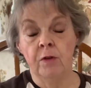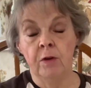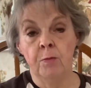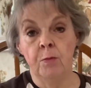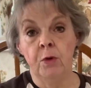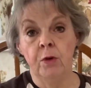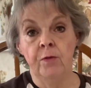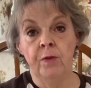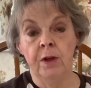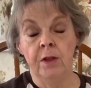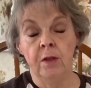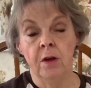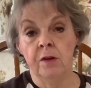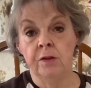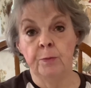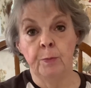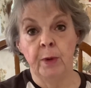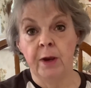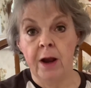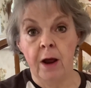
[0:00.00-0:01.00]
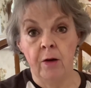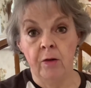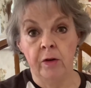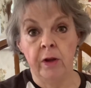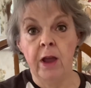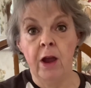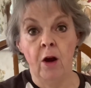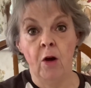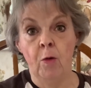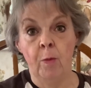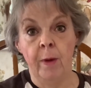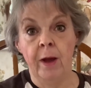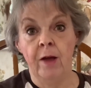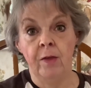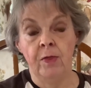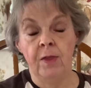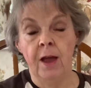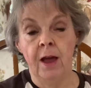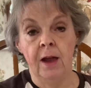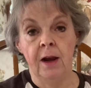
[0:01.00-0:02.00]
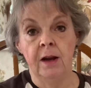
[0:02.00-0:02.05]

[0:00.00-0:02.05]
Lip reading: removing those, but I don't care about that.